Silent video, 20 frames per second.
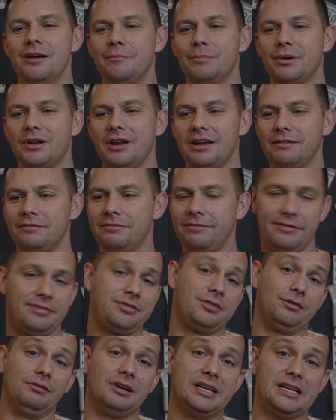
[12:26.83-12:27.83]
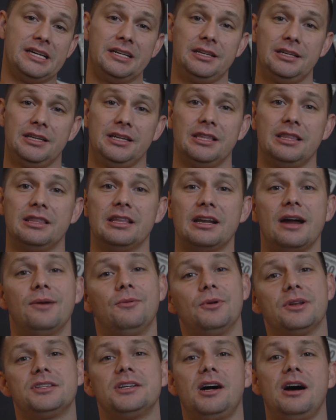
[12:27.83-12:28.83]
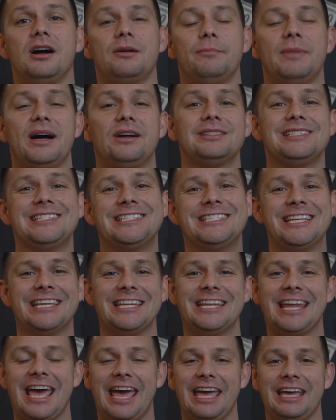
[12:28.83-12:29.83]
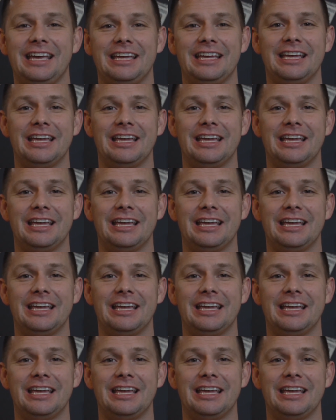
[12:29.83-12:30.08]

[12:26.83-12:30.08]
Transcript: But I have 3 that I want to talk about today.